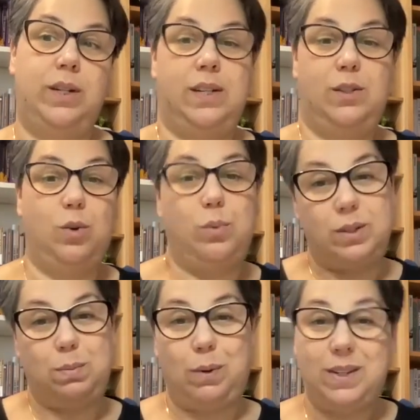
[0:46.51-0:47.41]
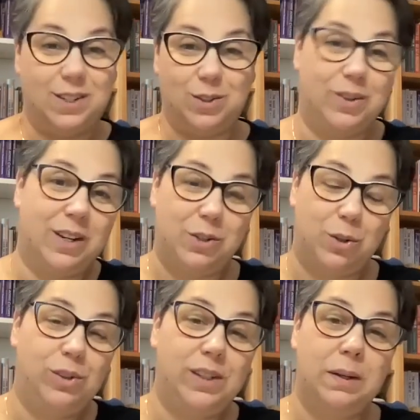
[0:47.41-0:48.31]
it is always present on our
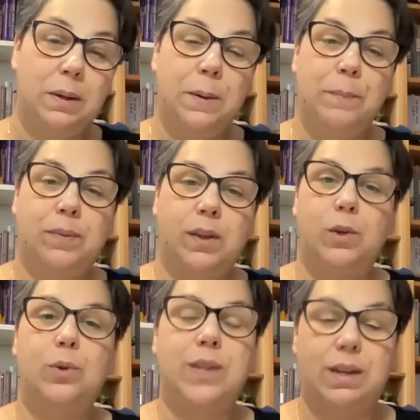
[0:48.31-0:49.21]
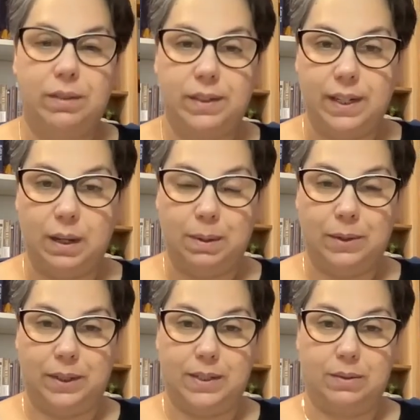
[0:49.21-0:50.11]
shoulder, knows everything
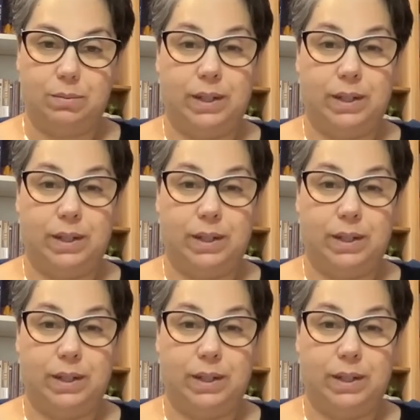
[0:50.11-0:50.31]
about us.